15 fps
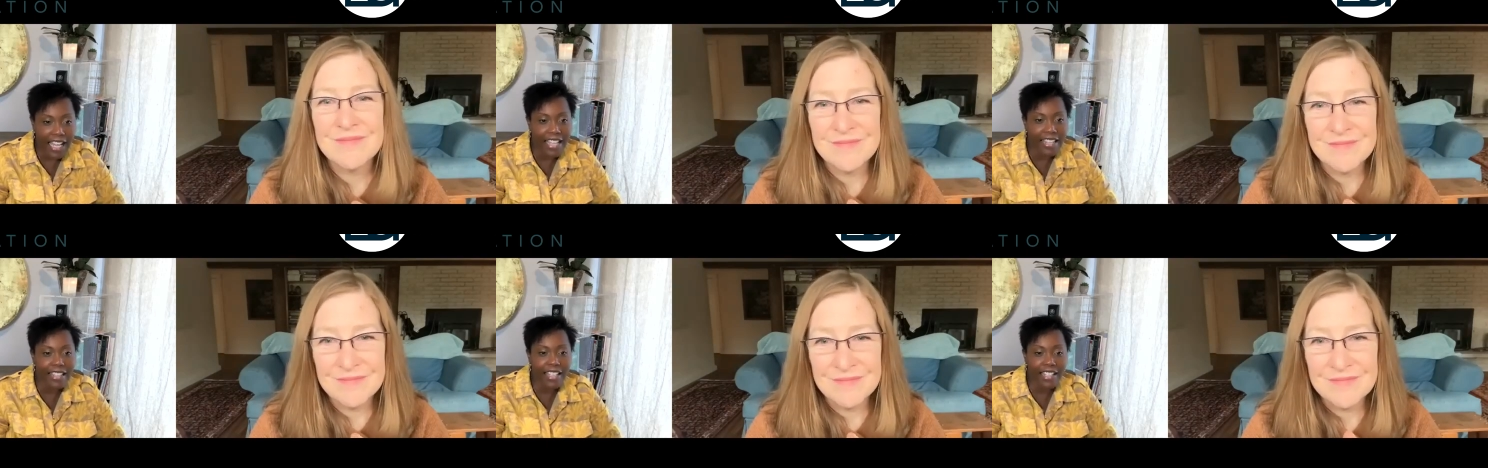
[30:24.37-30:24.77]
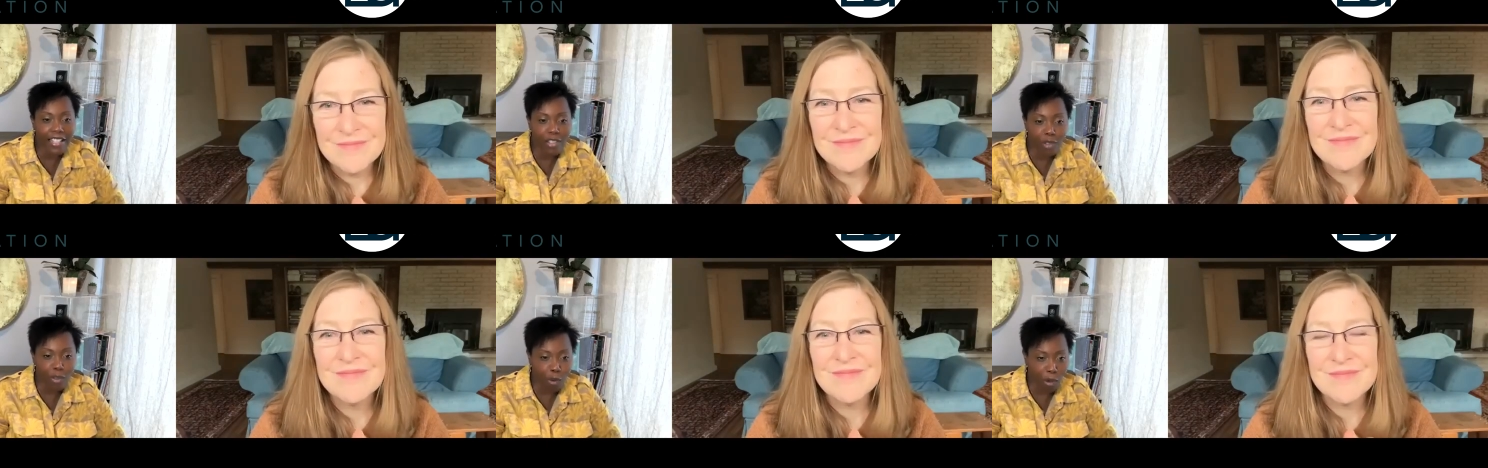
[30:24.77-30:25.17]
Speaker 1: and
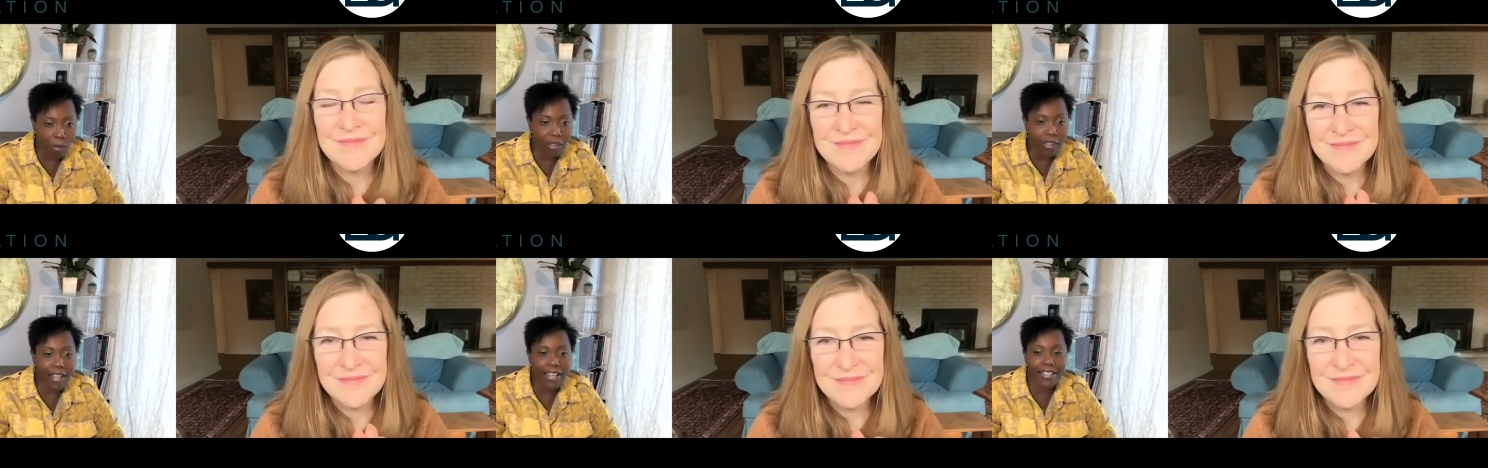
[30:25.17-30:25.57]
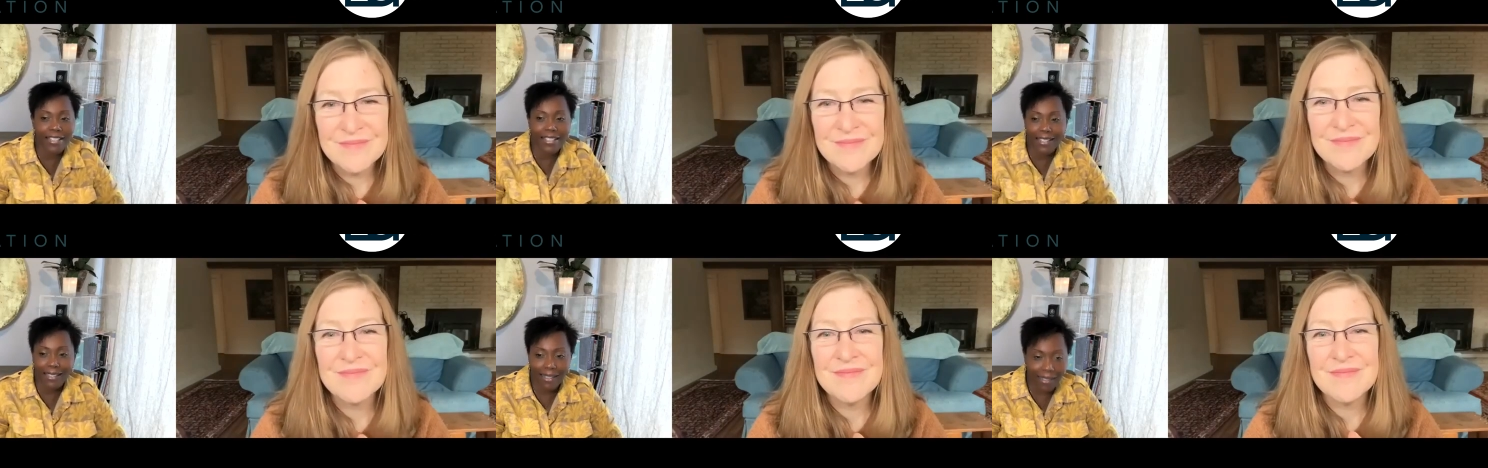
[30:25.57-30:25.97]
then you normalize
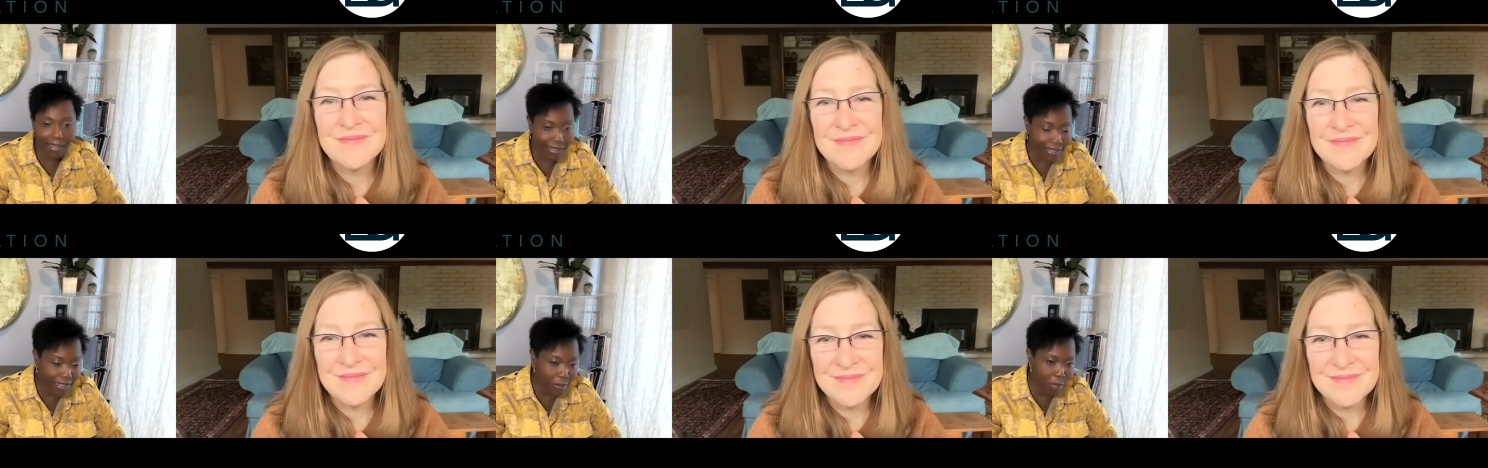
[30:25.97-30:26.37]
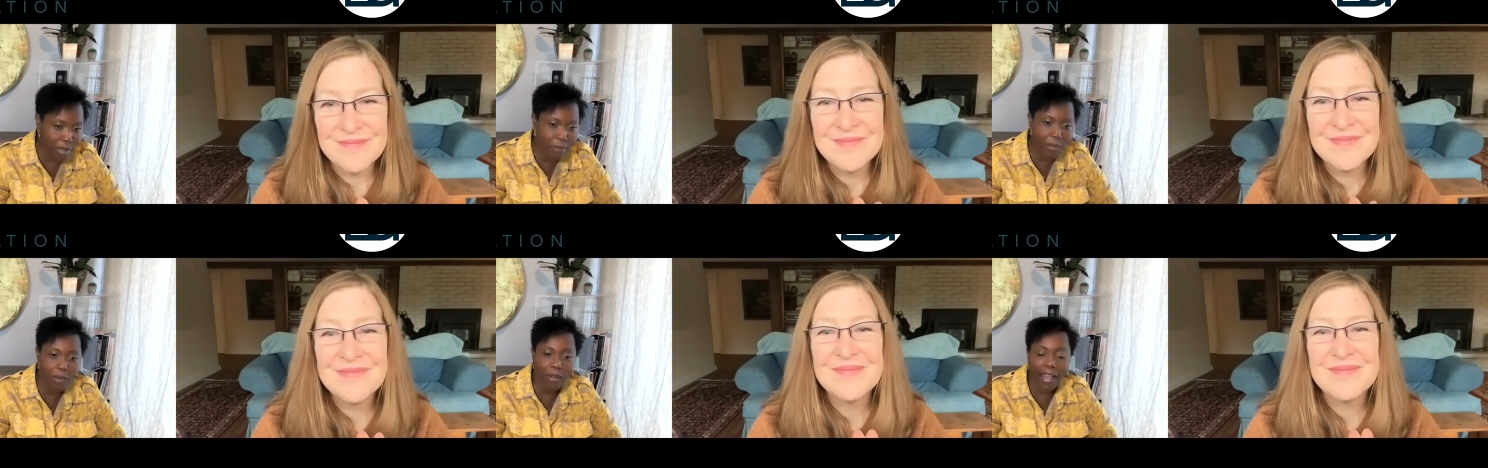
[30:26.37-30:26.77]
it and then
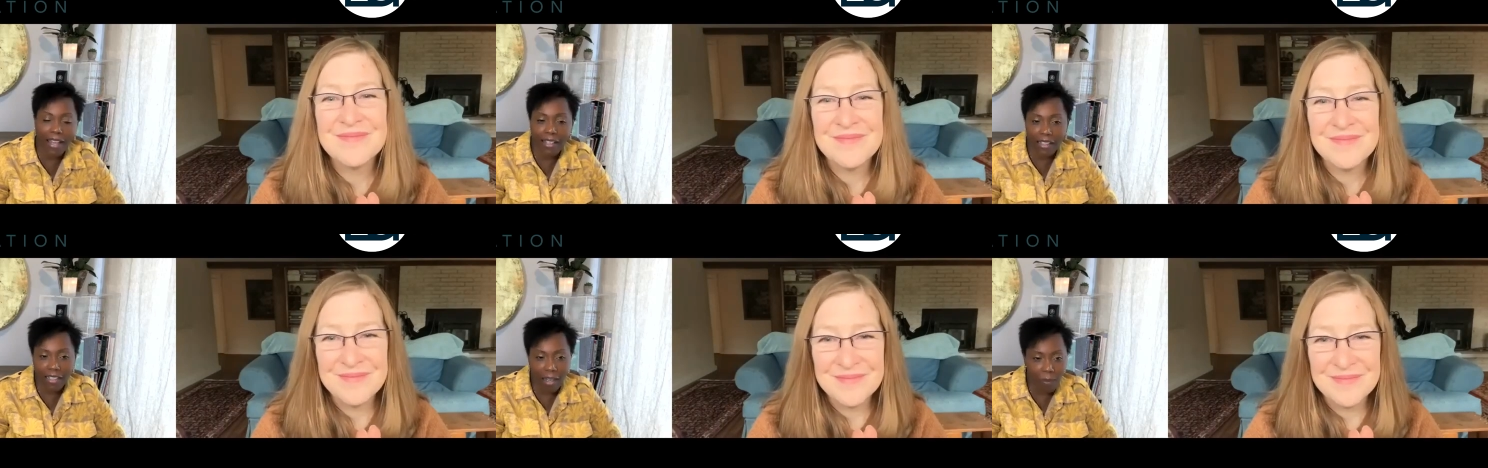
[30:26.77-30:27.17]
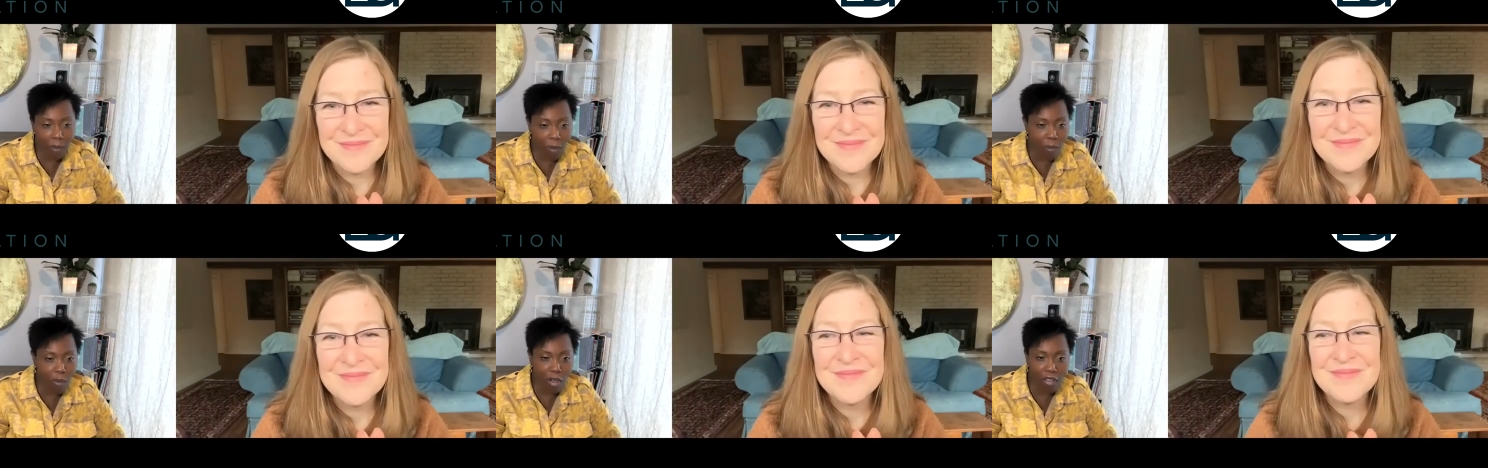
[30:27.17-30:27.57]
maybe you add a
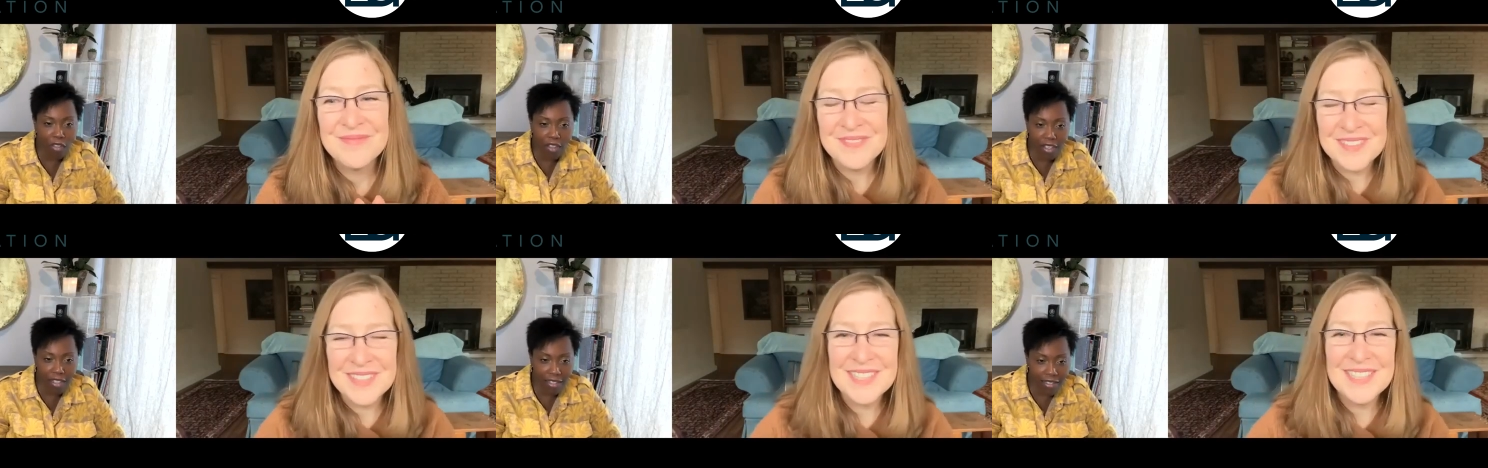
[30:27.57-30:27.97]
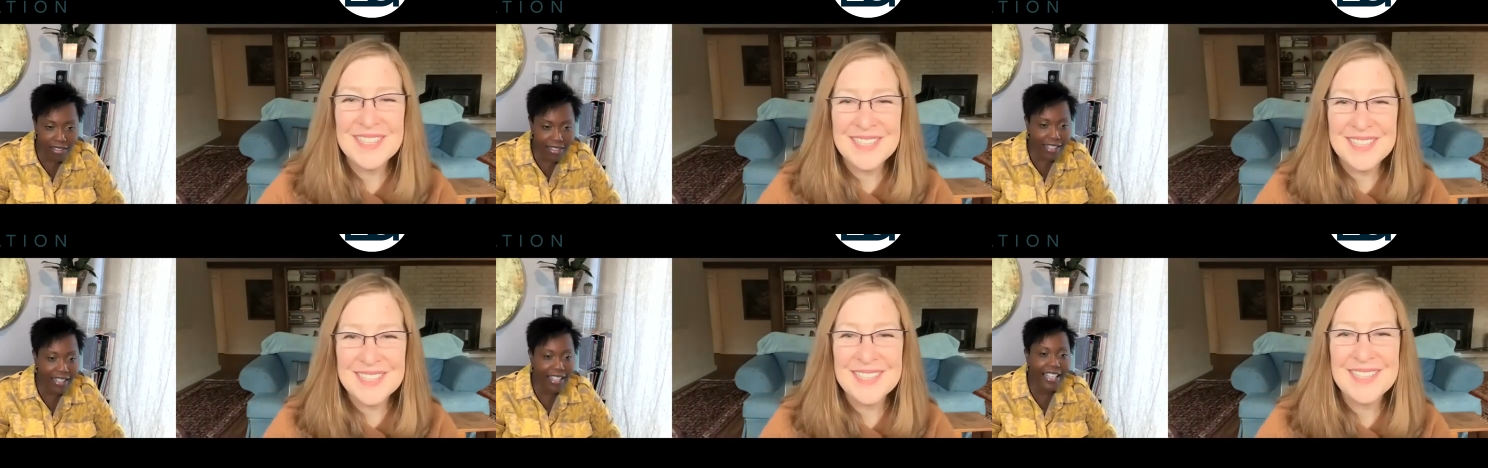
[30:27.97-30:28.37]
couple more
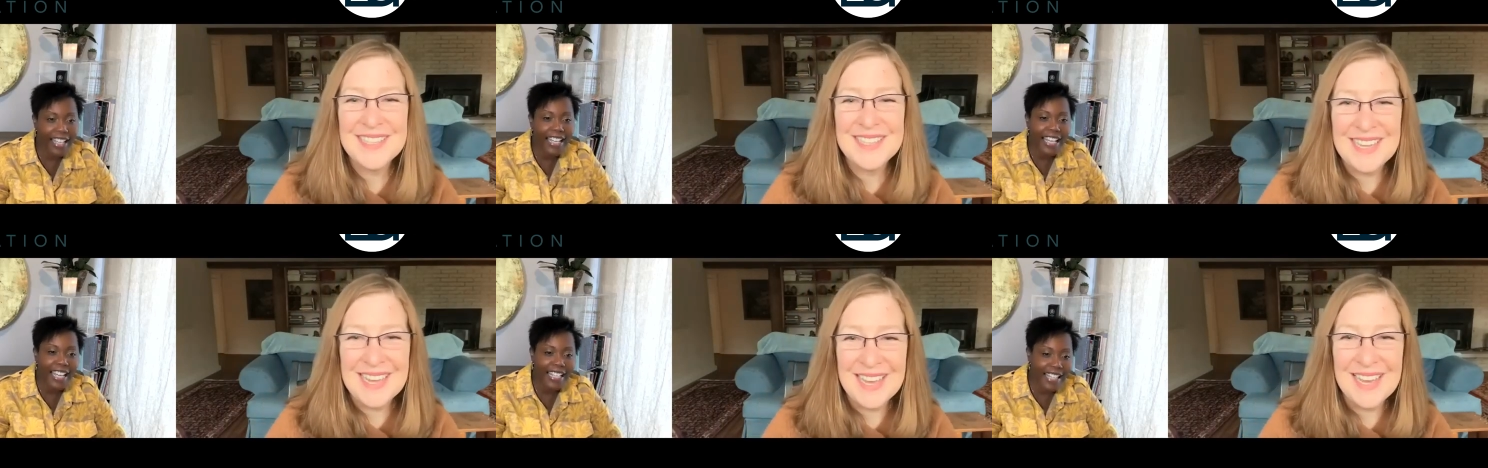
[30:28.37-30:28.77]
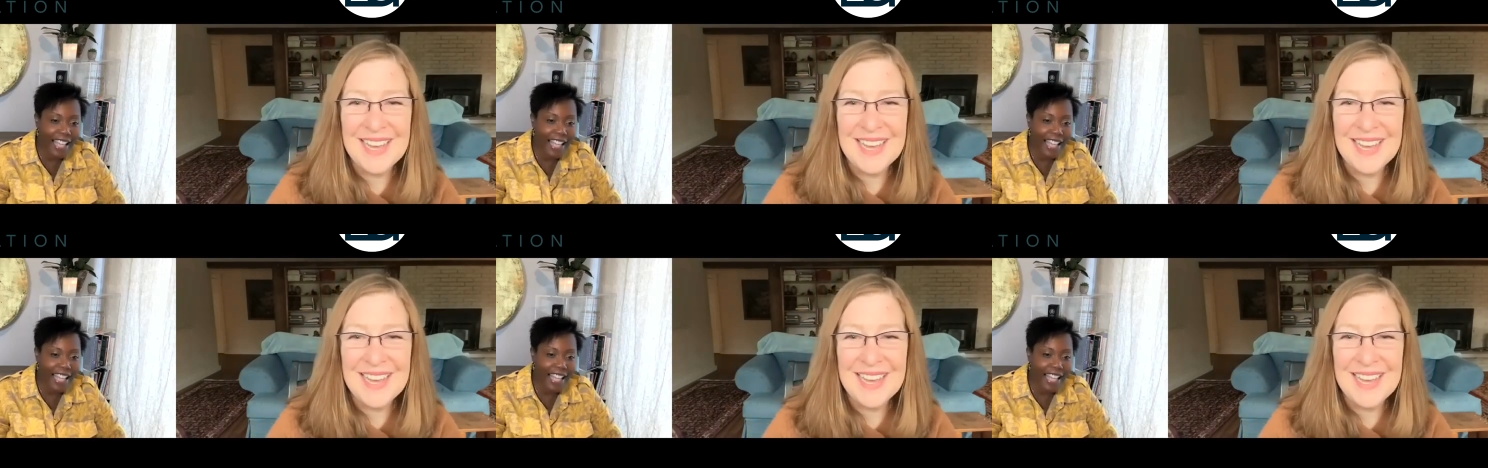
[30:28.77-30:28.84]
things yeah.